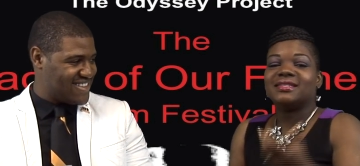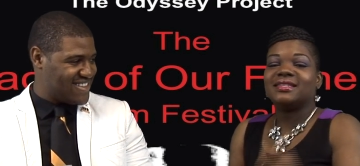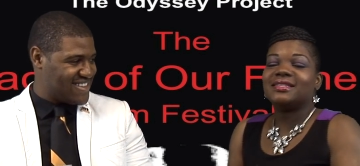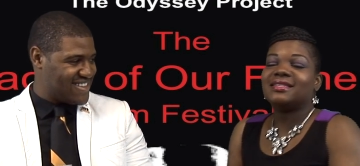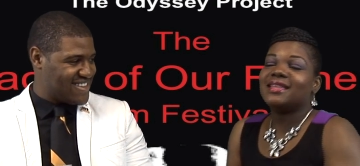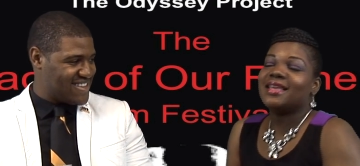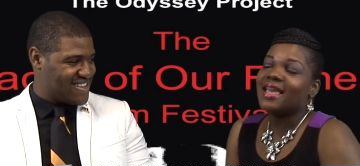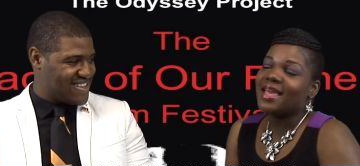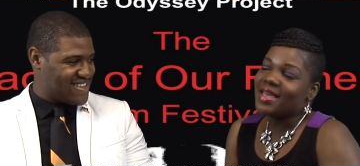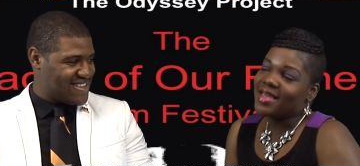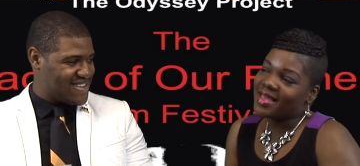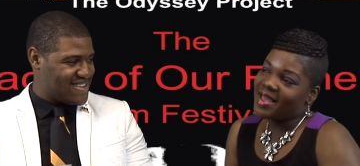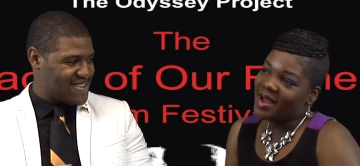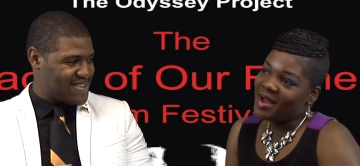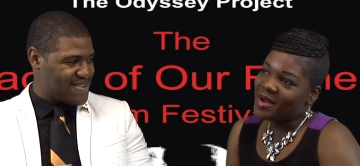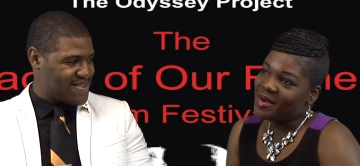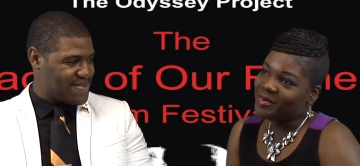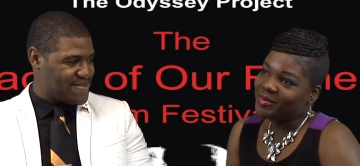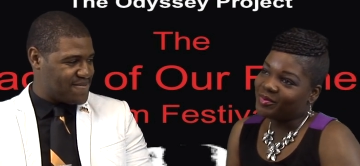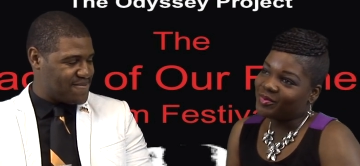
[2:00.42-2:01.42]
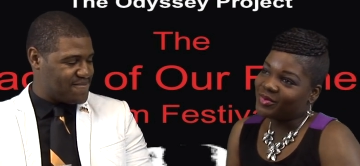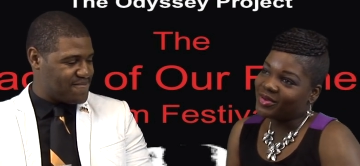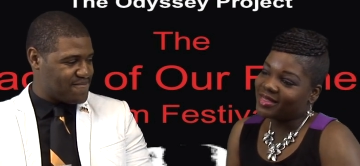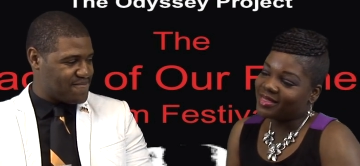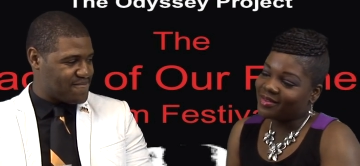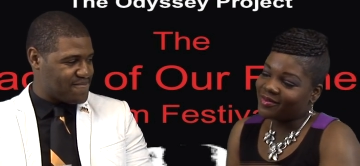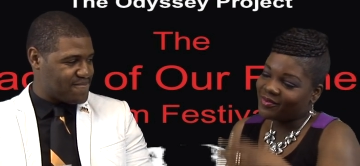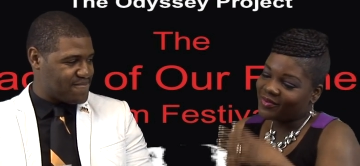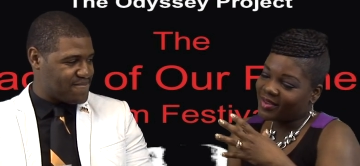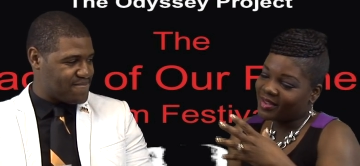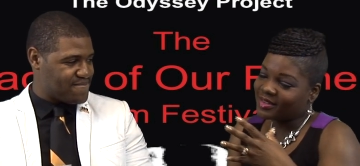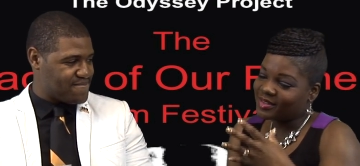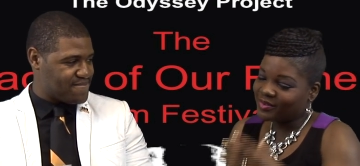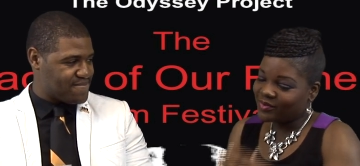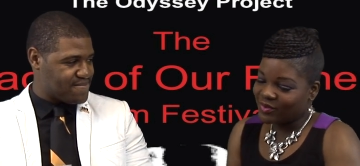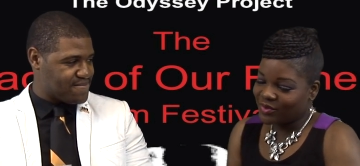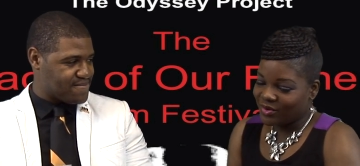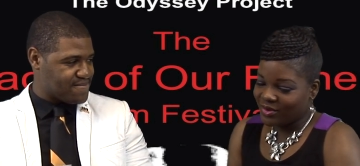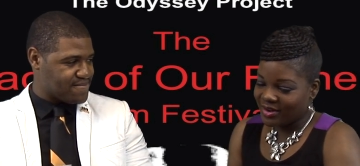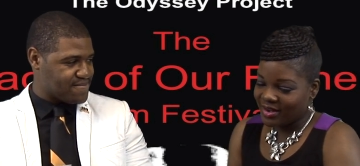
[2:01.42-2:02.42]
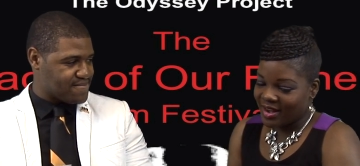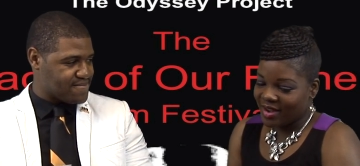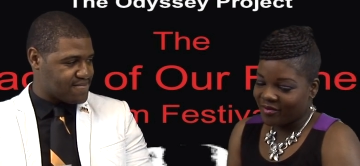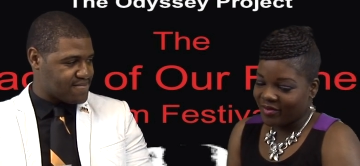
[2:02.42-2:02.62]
Speaker 1: today um, with the festival and